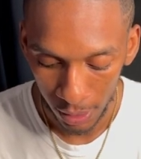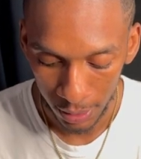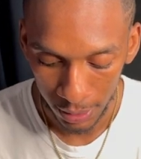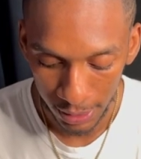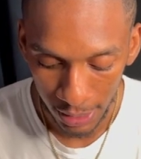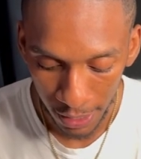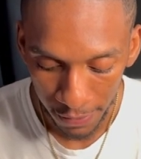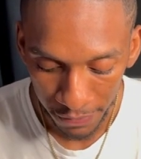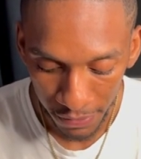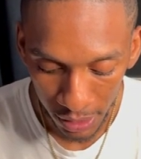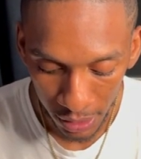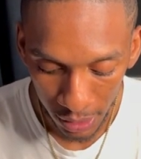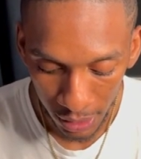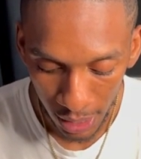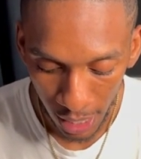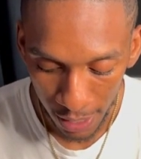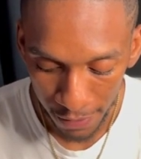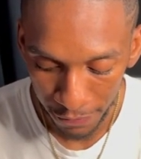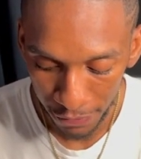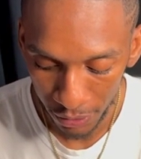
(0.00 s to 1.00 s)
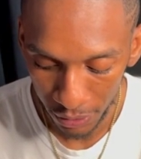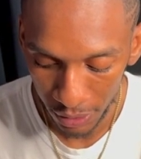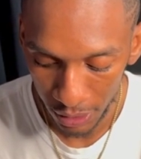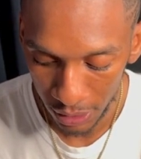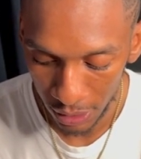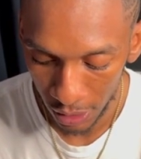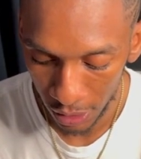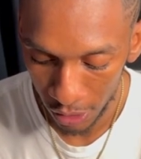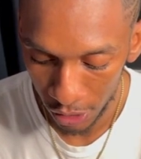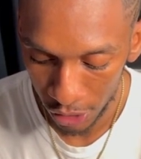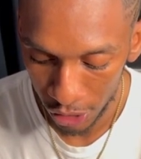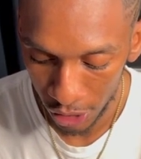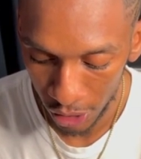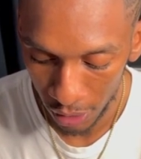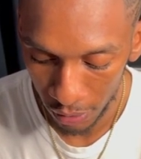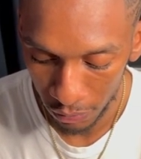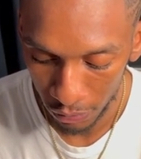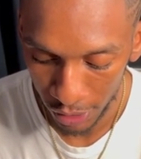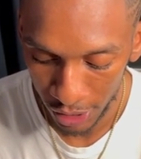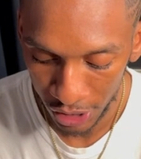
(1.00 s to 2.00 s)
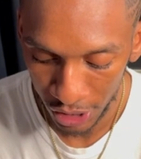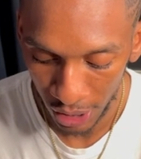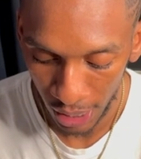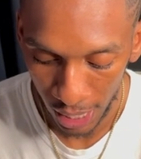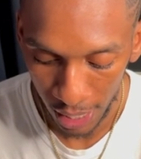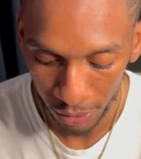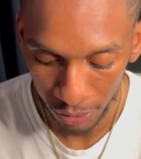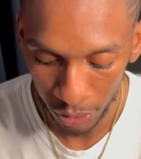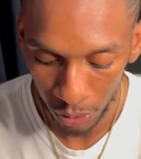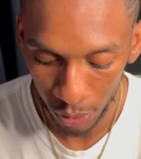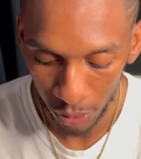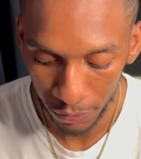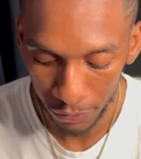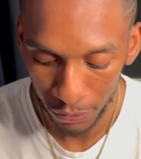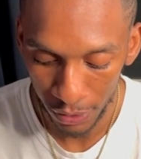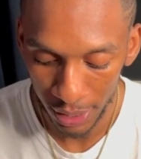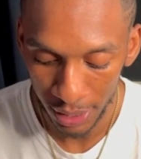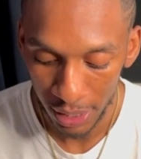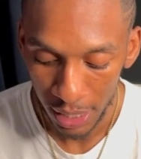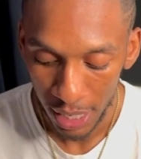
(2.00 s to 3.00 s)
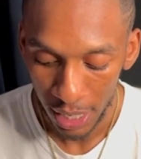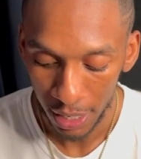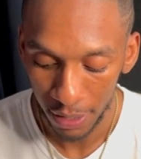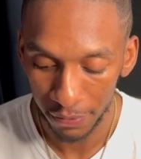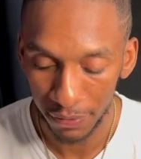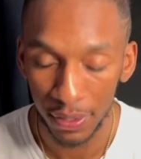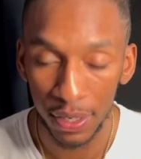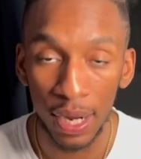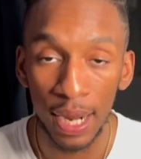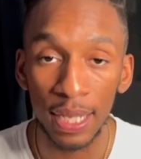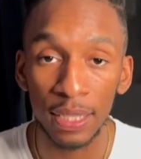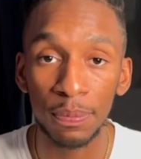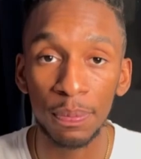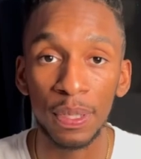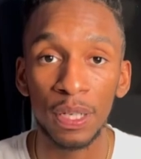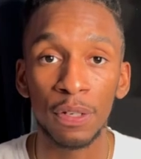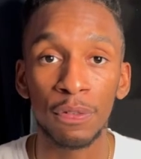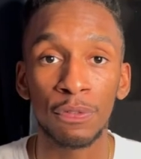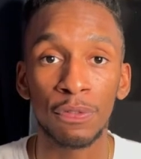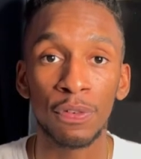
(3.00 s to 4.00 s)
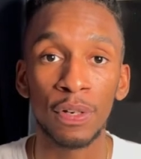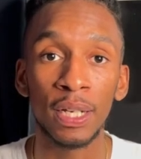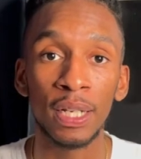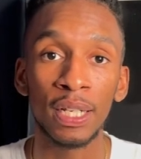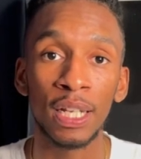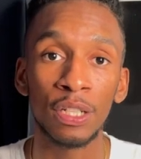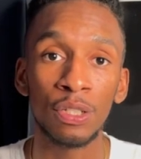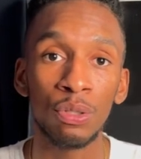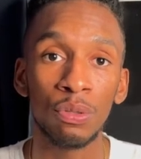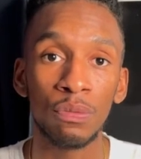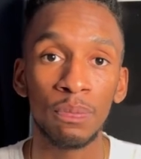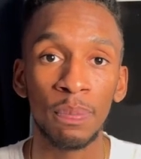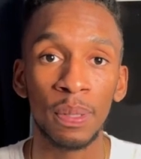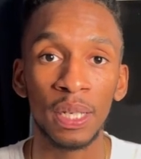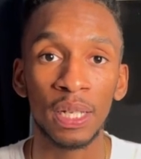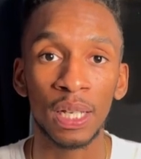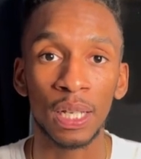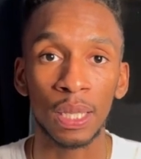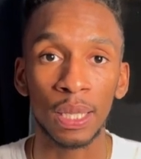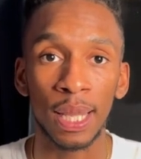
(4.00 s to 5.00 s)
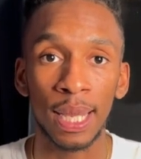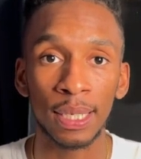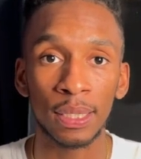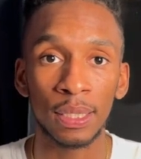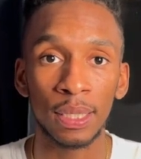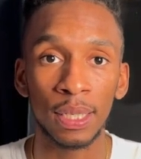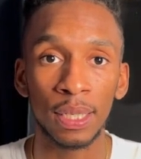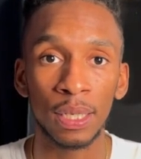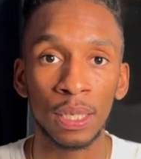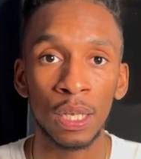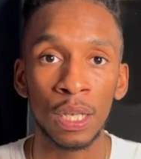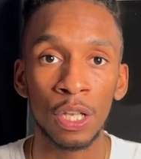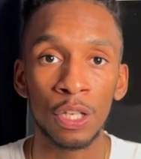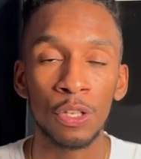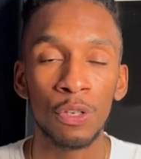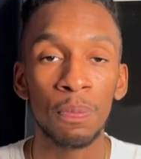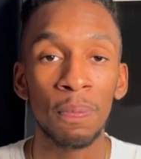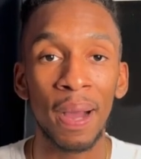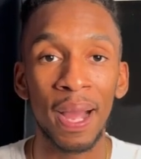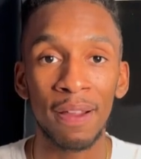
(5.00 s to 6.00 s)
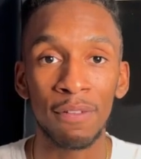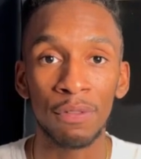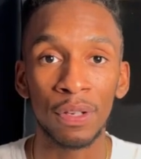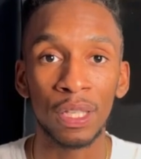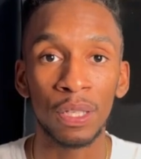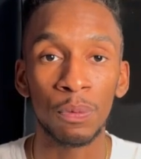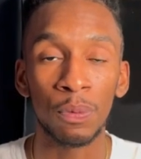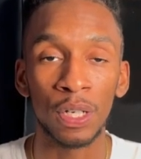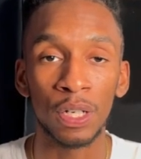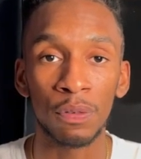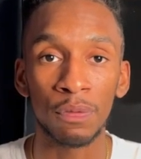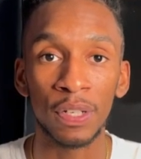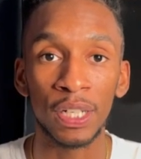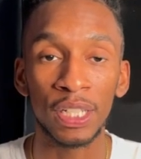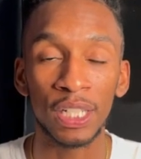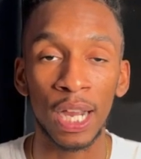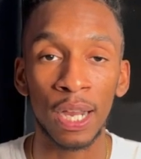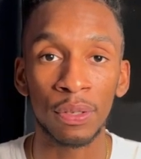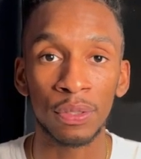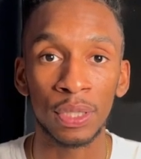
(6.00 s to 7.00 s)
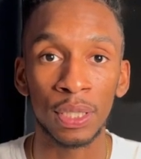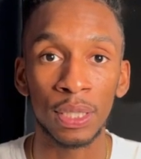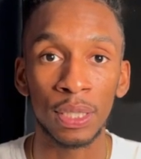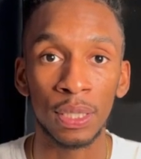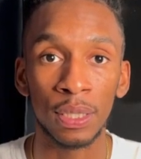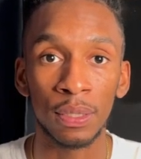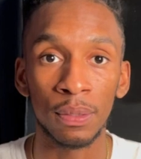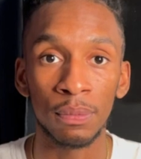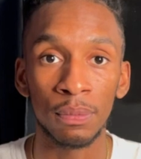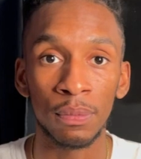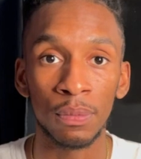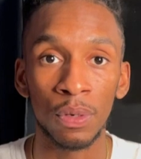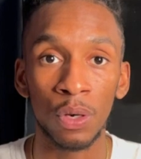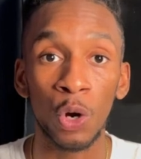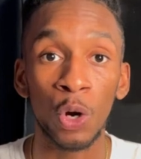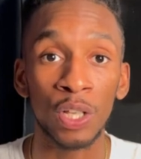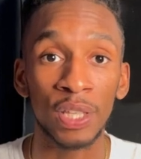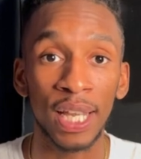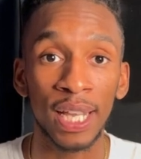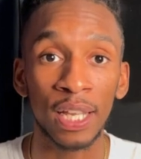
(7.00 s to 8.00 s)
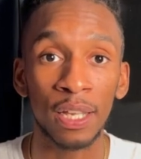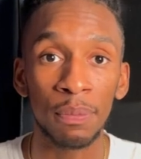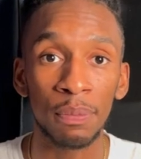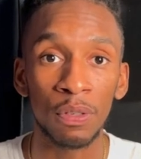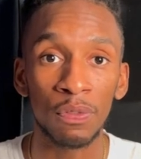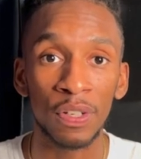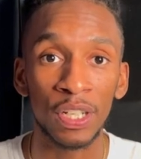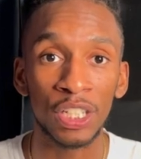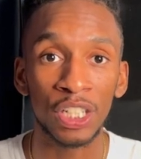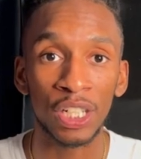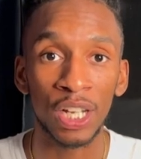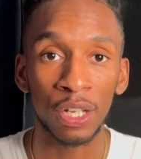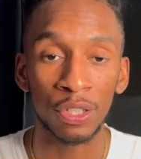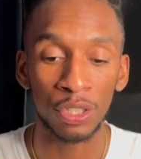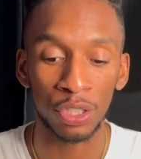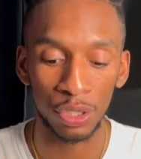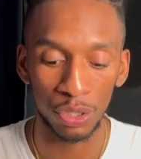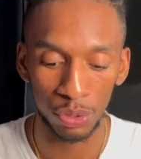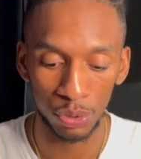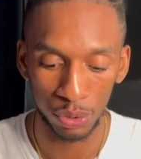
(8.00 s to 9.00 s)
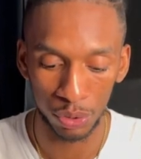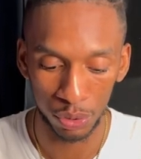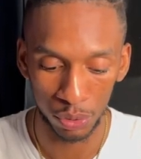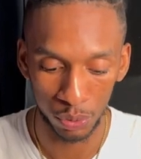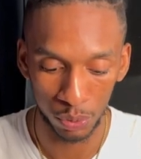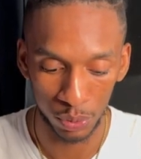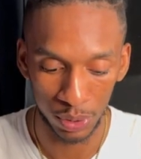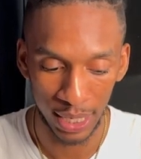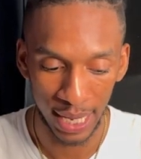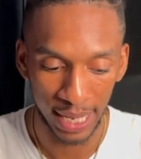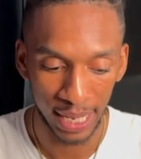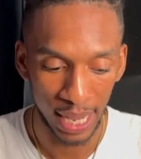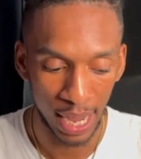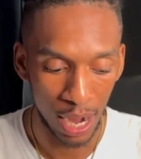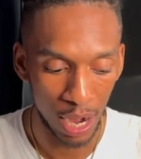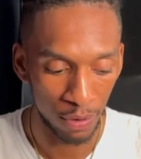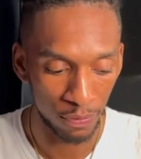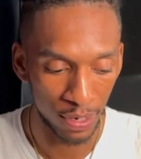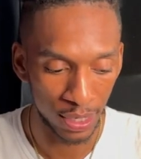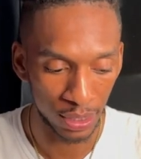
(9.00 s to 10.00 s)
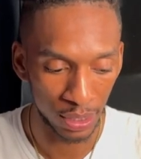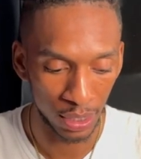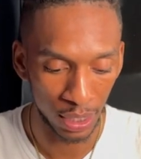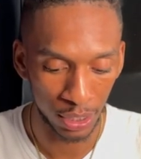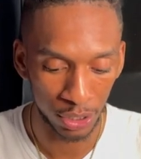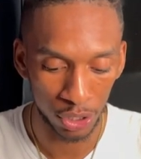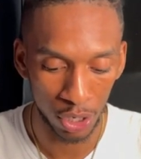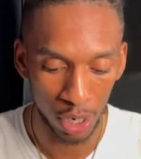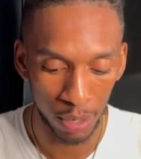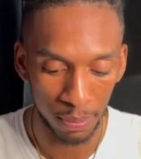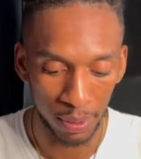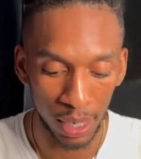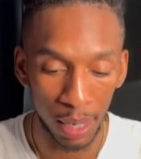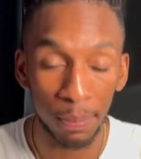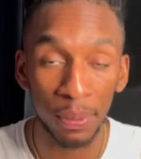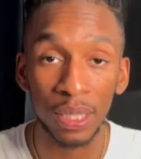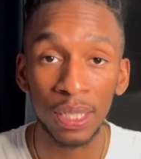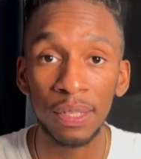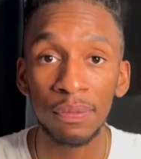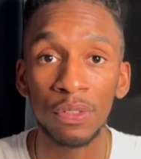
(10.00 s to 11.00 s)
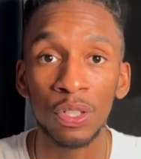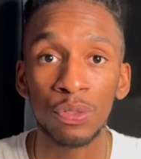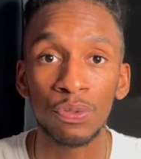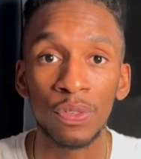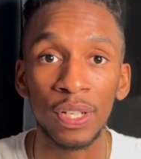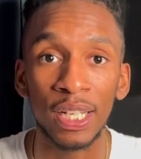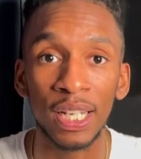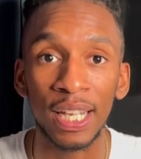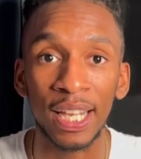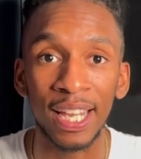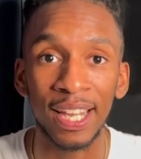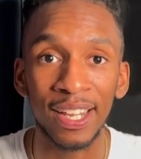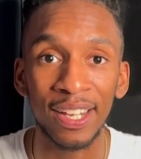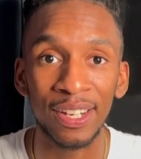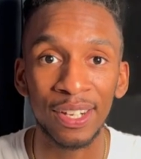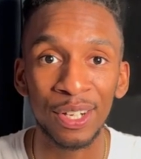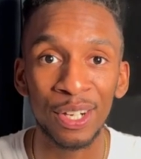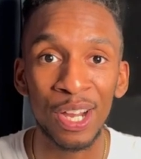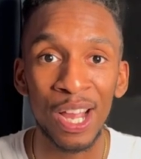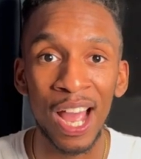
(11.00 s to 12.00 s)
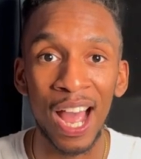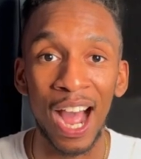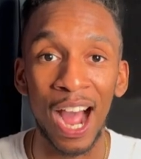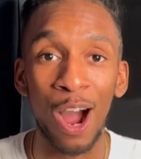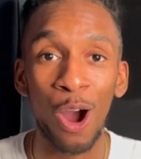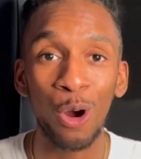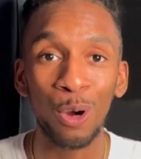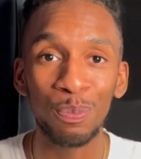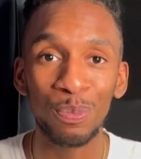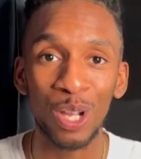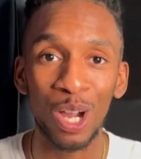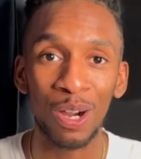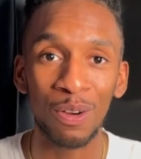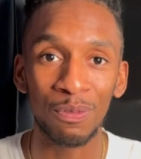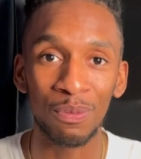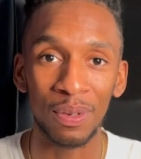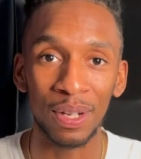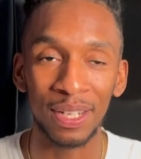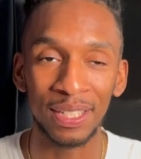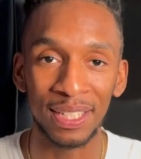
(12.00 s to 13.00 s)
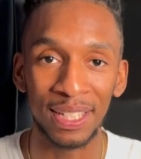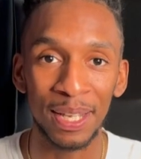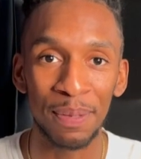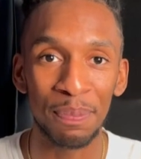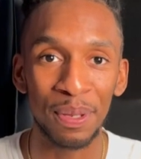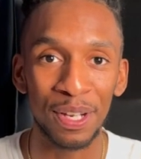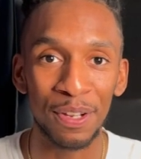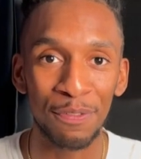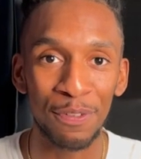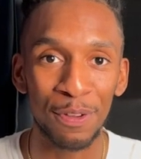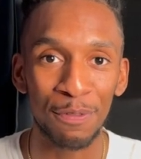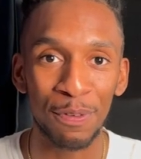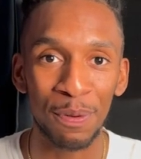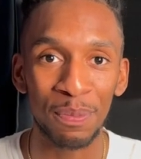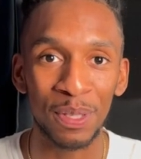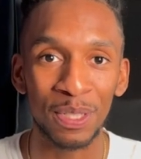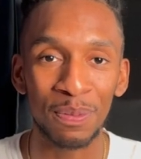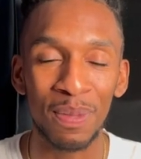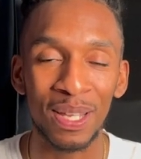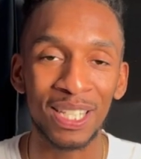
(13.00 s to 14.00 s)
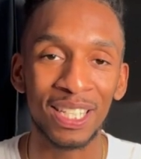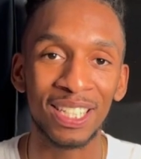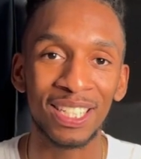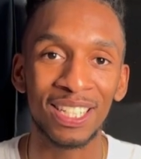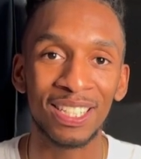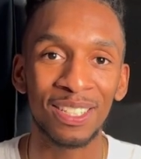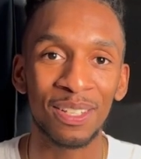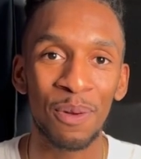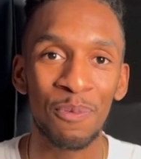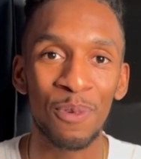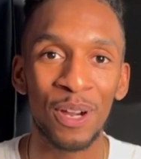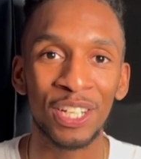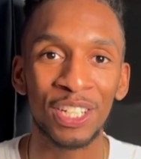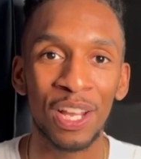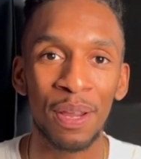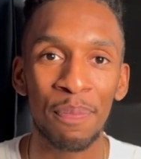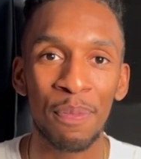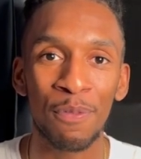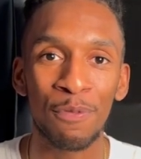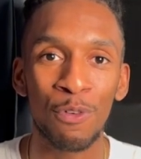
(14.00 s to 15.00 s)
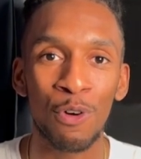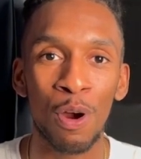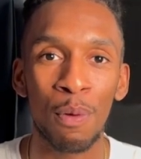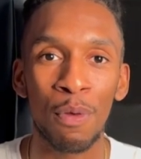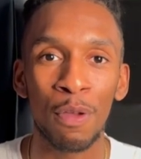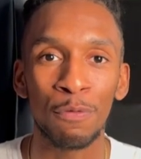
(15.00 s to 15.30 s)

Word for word: Definitely, I feel this energy of reaching out to a friend. If there has been a friend that you've been neglecting, you might really want to reach out to them or they could be reaching out to you soon. Take it how it resonates, y'all. But I'm gonna leave this reading here. I hope y'all did benefit from this message in some way, shape, or form.